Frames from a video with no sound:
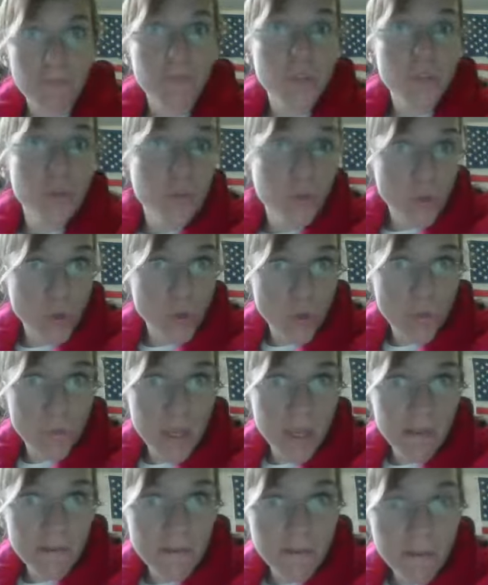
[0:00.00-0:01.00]
You will do
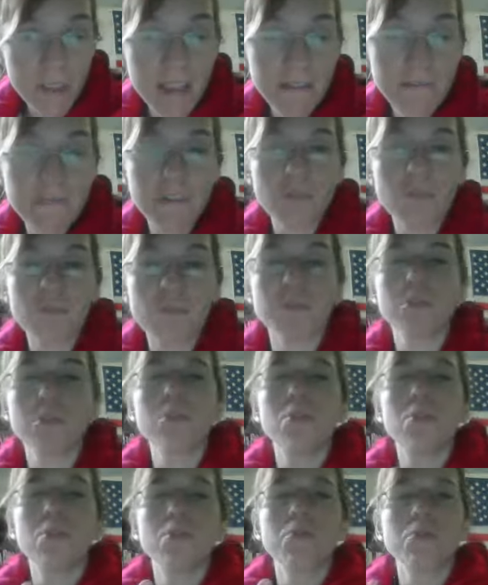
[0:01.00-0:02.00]
me a favor. Will
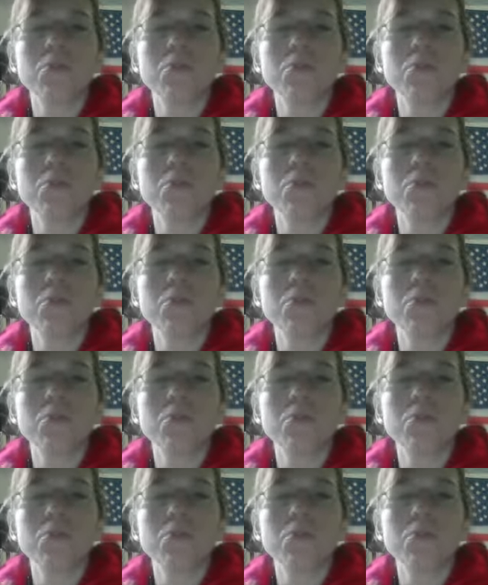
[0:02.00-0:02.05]
you go